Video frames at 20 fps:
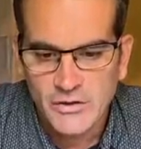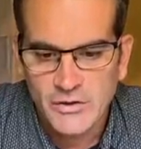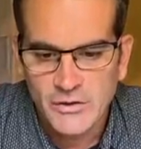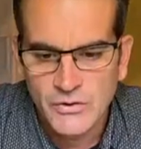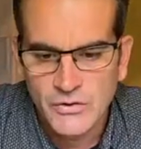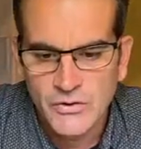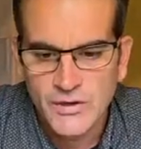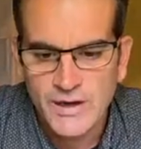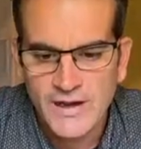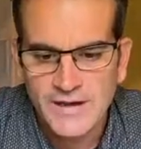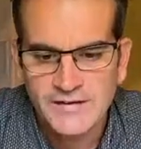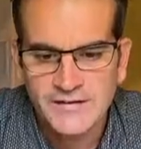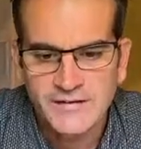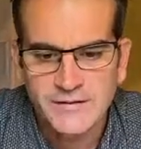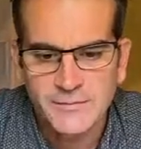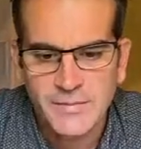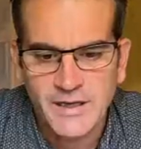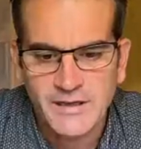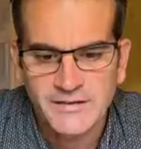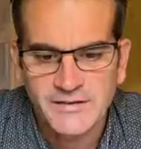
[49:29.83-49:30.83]
Who has
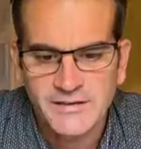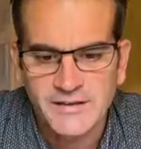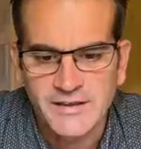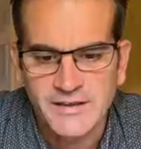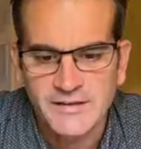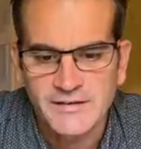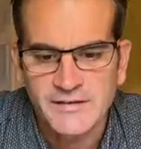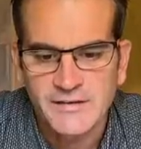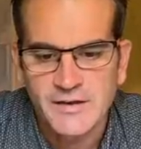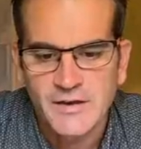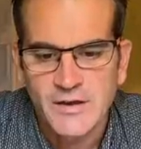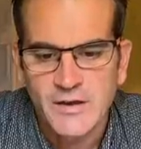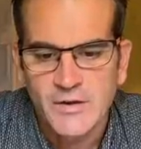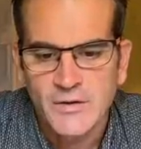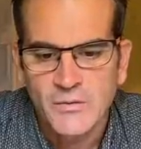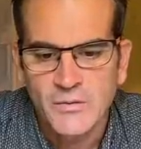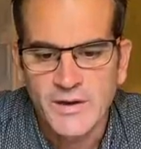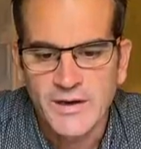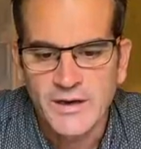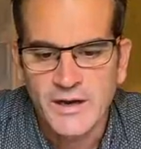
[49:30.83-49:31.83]
the bus keys
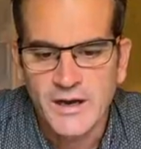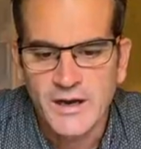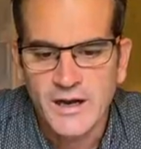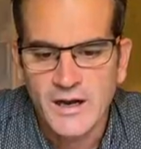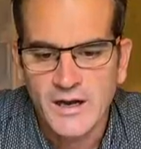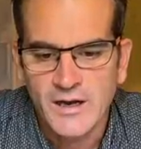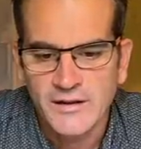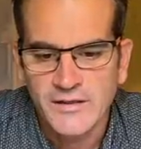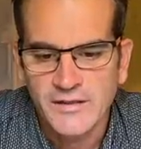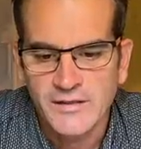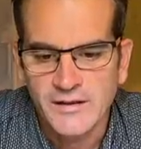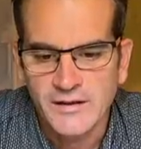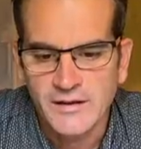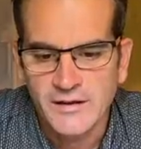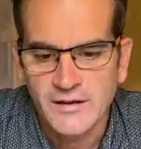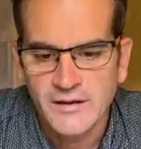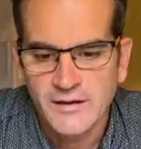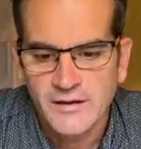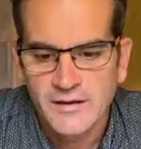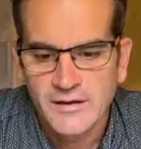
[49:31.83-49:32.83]
when
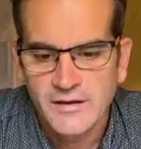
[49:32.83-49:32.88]
Arthur